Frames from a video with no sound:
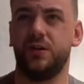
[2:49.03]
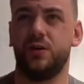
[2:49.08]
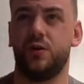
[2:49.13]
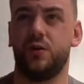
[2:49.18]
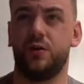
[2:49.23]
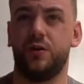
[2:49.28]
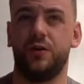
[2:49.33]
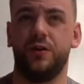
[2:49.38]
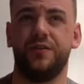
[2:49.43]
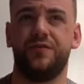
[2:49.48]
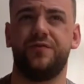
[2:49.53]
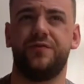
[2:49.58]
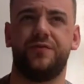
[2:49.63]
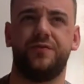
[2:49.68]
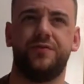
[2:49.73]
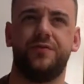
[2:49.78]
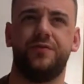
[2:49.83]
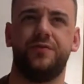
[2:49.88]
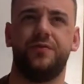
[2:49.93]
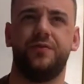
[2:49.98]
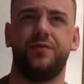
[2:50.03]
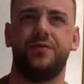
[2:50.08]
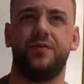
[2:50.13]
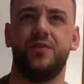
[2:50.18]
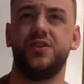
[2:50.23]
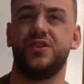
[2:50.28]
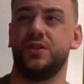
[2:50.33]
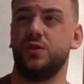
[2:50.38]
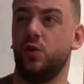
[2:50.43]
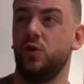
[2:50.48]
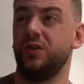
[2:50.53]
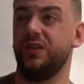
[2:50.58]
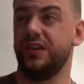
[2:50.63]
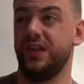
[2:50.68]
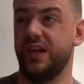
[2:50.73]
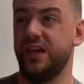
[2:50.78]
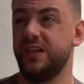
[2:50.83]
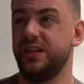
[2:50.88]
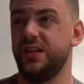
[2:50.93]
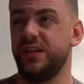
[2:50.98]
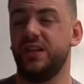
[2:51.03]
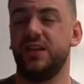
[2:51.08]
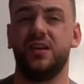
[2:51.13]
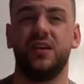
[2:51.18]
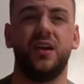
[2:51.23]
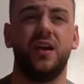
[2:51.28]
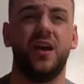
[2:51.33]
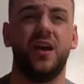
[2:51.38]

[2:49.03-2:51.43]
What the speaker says: or if there's an old lady